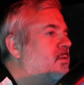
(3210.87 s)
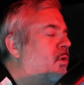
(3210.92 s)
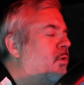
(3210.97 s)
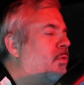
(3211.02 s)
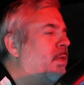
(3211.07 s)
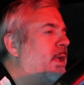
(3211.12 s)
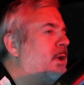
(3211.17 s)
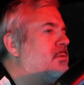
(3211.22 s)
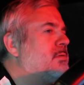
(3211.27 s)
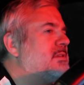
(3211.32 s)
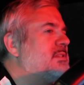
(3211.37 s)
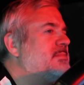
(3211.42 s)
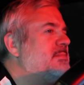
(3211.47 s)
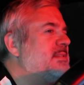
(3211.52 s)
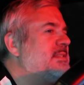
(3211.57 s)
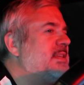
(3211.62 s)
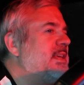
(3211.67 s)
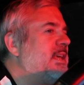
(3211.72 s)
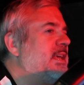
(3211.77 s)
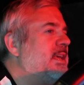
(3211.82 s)
on like
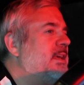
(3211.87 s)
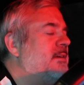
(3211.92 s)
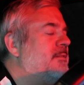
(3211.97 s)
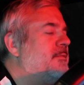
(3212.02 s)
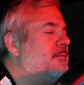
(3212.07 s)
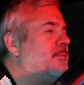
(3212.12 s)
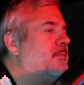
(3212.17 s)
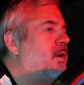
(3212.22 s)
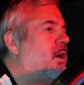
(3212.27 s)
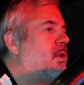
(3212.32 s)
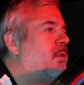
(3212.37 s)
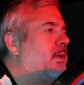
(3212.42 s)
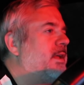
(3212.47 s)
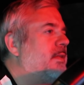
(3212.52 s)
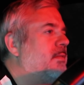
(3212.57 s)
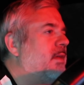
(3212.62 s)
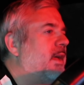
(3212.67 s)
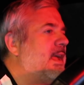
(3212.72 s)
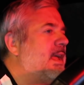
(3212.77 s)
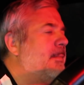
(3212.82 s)
Christmas Eve,
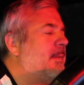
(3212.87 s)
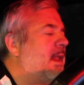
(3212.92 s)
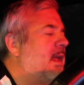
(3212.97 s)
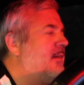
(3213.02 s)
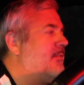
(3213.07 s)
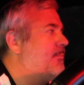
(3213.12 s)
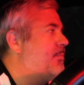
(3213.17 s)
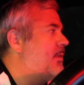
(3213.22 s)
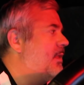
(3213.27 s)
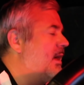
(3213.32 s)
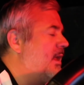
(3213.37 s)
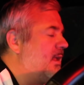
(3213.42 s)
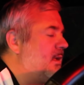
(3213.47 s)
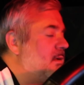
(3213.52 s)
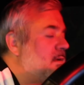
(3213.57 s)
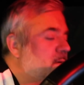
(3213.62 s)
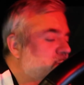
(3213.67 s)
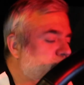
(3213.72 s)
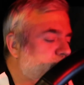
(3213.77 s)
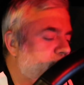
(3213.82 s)
falling like coming out of
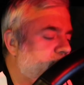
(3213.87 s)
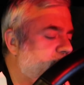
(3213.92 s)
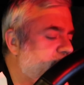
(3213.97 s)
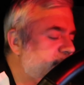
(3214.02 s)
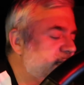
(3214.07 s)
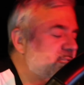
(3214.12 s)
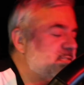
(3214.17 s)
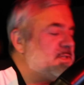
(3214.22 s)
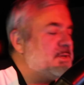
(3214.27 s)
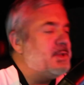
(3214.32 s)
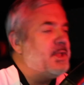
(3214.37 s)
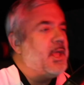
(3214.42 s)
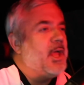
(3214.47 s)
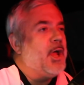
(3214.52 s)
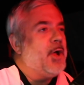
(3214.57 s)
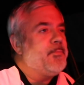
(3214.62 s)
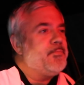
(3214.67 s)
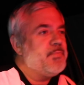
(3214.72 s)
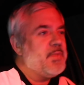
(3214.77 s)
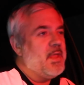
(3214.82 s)
Pilates, her Pilates
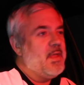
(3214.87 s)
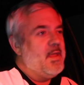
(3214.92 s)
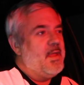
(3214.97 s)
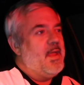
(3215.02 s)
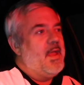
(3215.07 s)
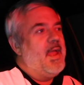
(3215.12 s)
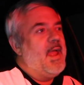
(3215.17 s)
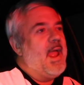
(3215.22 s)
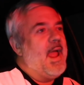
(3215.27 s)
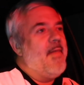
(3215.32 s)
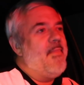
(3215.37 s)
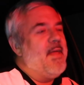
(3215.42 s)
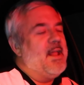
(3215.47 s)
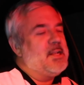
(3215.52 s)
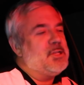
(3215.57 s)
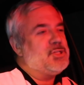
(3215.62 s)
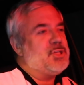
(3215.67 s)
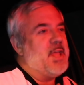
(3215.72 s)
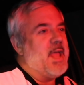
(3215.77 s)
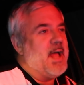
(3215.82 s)
studio, and
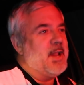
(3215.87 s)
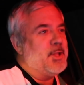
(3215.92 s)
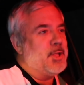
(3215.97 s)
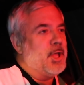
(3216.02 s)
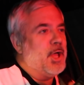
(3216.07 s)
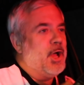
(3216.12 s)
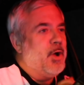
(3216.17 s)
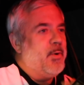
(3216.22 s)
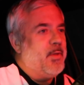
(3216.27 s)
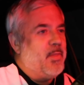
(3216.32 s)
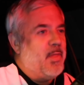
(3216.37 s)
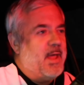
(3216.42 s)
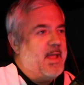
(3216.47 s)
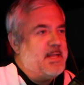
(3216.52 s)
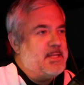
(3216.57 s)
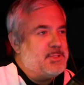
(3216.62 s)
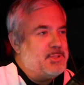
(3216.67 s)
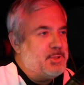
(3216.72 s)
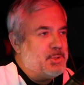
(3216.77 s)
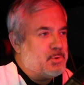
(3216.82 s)
then she had to go and
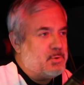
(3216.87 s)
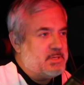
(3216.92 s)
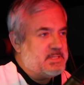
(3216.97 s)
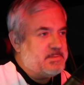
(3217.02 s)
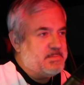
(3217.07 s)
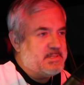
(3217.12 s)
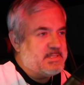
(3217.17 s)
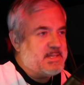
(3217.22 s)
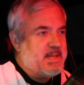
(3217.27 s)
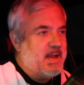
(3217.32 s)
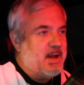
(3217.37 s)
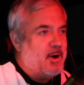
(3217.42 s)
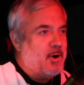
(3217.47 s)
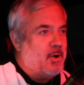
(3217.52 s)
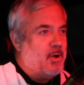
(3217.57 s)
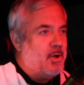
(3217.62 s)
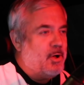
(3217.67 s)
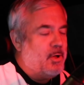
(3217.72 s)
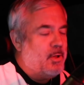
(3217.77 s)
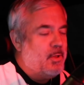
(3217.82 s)
like do the Christmas
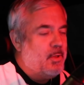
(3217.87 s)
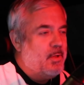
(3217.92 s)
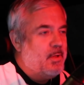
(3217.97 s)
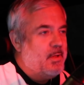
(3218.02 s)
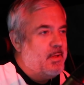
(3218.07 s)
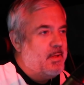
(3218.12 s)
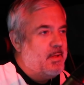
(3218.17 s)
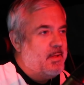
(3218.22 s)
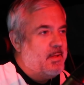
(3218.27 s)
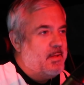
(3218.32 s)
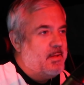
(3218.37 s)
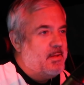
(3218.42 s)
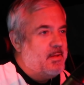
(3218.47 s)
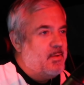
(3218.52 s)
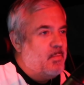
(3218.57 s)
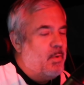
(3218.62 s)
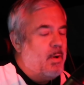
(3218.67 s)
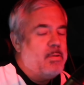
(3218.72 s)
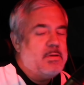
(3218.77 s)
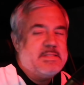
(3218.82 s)
Carol.
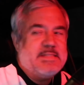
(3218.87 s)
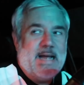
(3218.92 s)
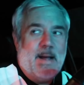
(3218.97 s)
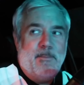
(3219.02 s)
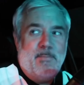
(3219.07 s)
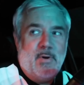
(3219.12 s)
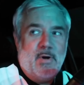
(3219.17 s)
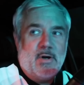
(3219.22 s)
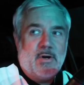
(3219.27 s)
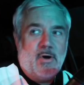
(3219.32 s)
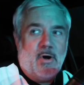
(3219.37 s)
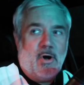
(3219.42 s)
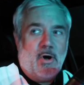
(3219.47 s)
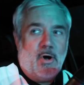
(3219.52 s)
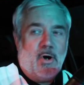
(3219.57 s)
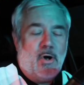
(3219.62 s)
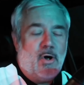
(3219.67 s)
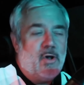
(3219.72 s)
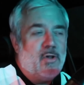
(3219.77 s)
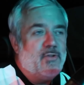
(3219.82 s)
What was that book
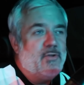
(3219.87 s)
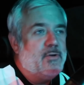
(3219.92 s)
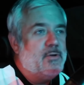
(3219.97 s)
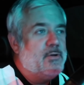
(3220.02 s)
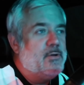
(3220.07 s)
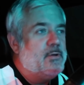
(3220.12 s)
called?